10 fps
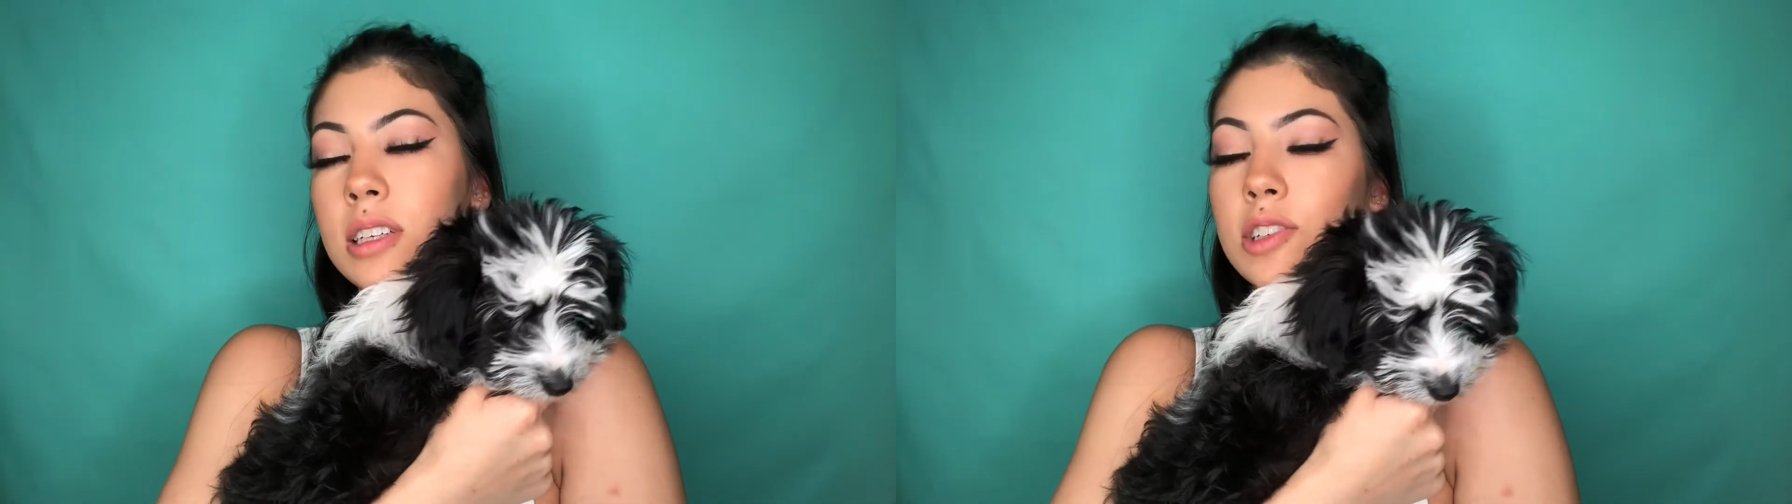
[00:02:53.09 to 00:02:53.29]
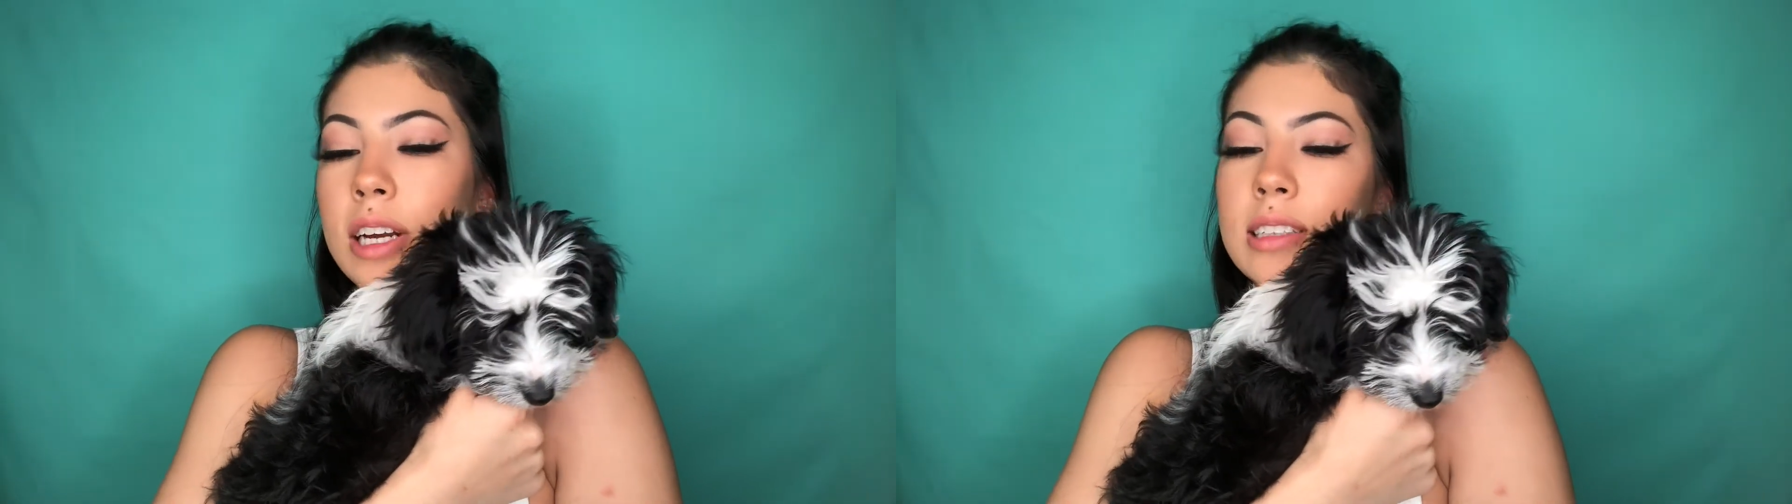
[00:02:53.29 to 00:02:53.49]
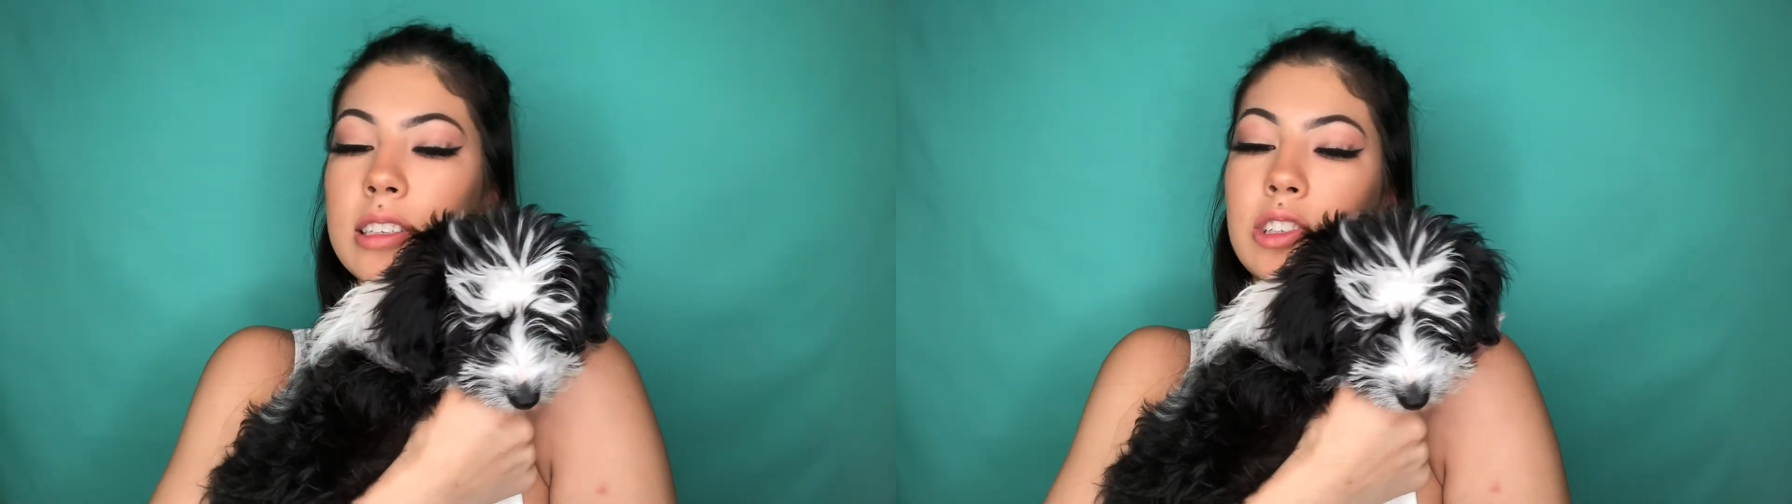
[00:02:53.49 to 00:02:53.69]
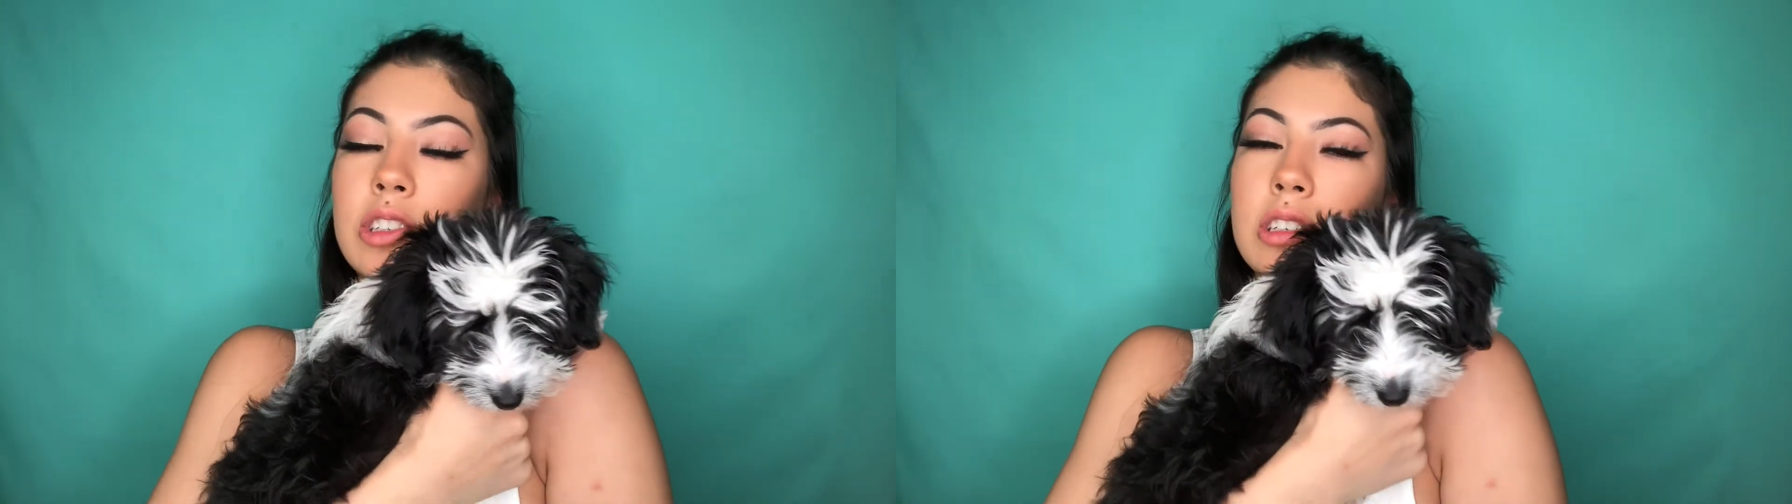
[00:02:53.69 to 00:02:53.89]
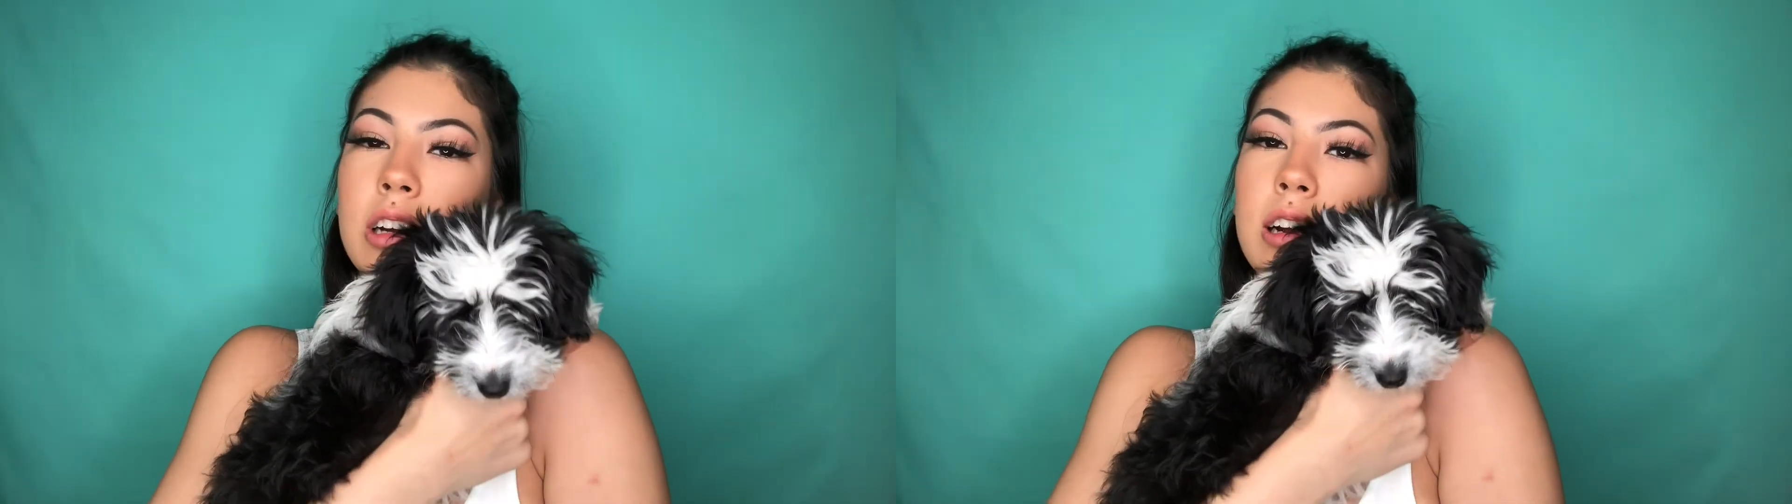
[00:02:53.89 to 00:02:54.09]

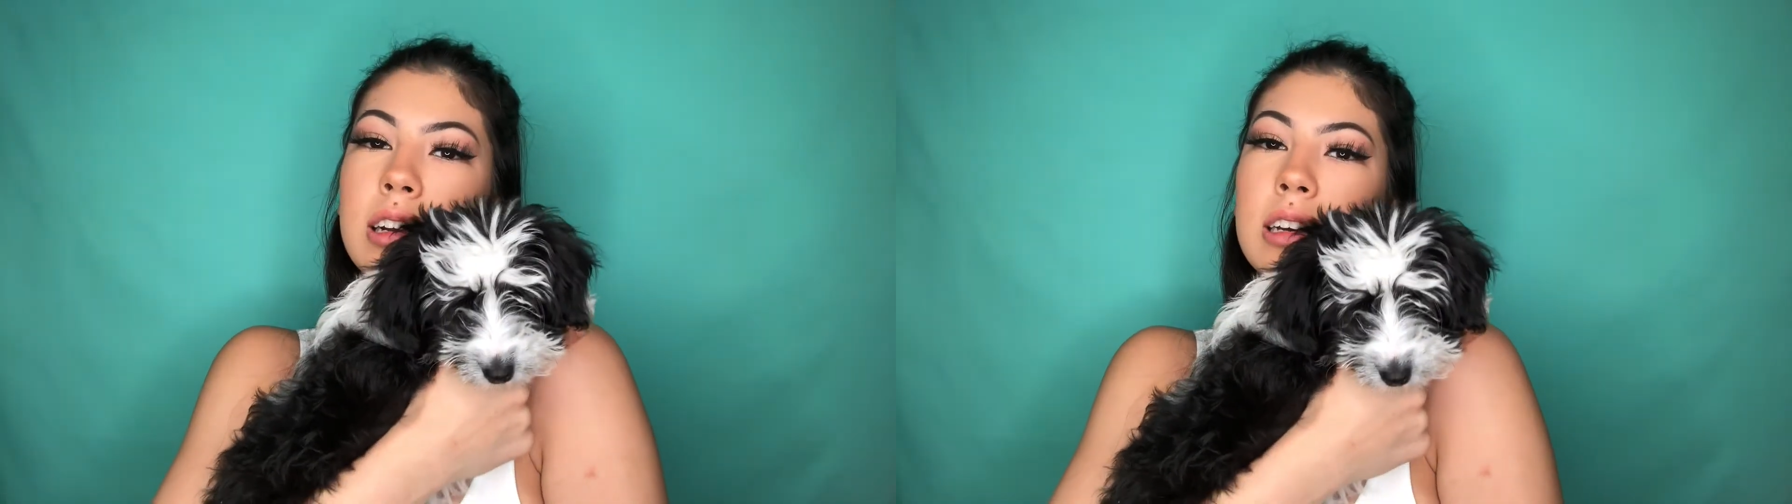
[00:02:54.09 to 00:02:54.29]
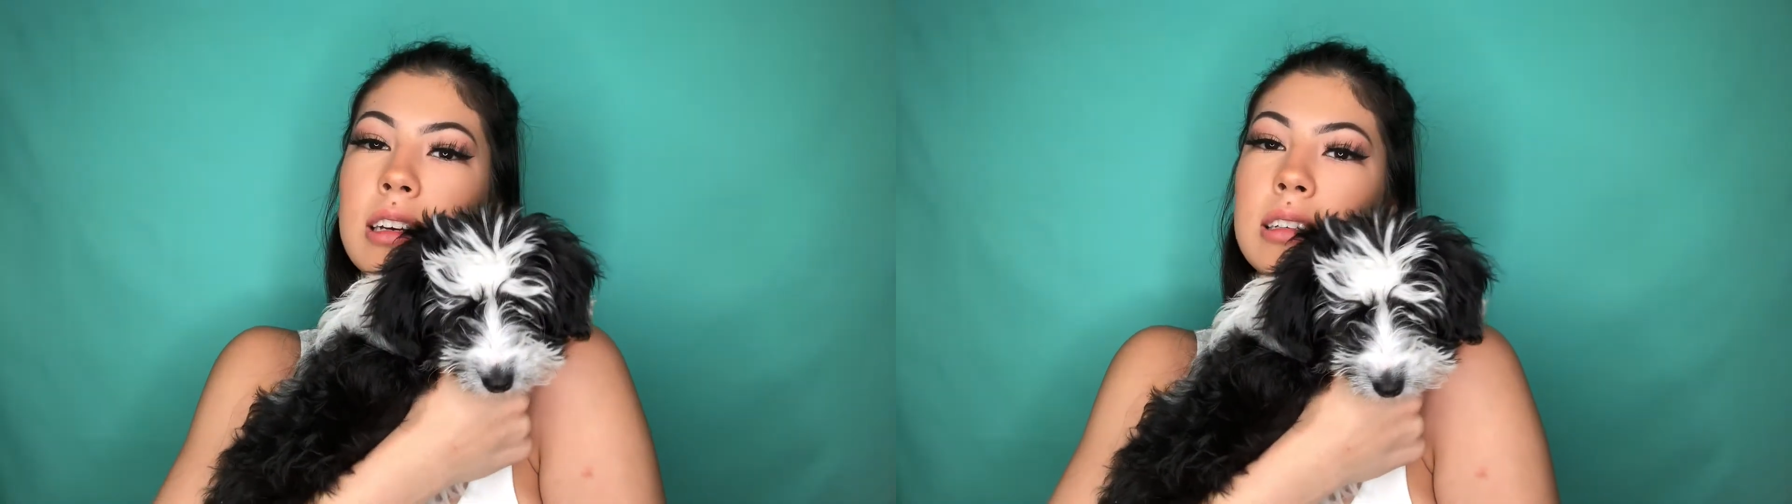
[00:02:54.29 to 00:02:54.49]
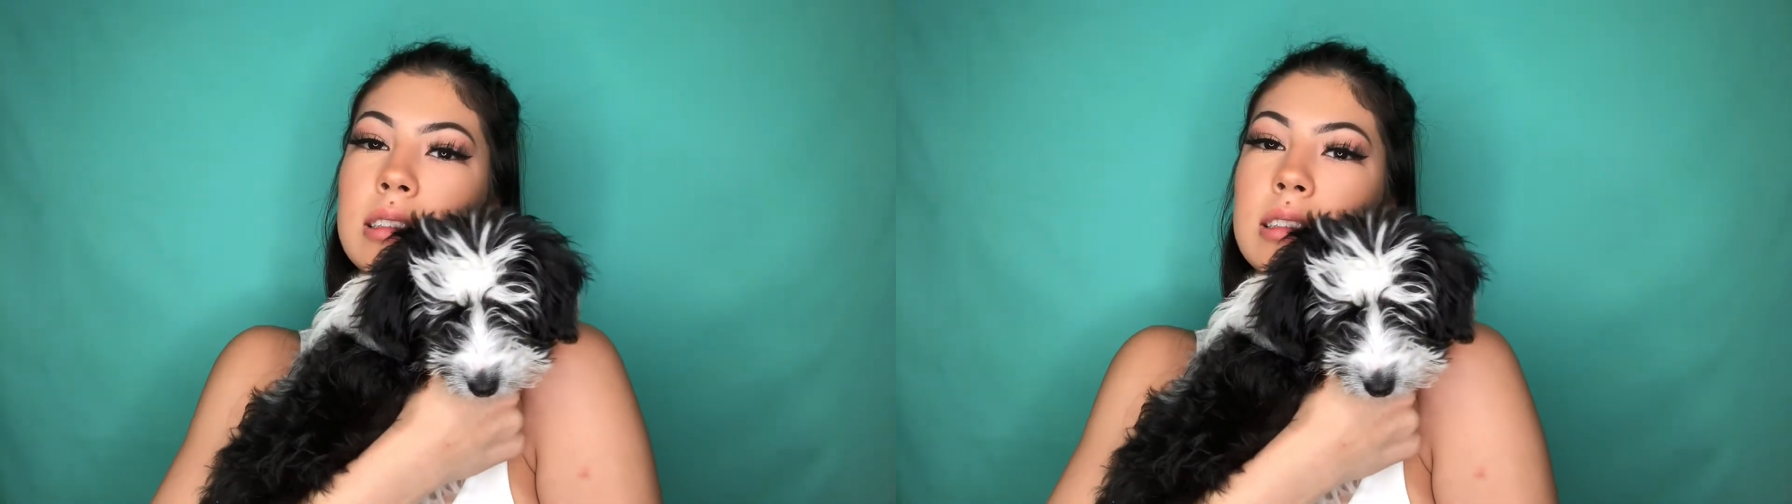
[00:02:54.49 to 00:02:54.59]
transitioned her to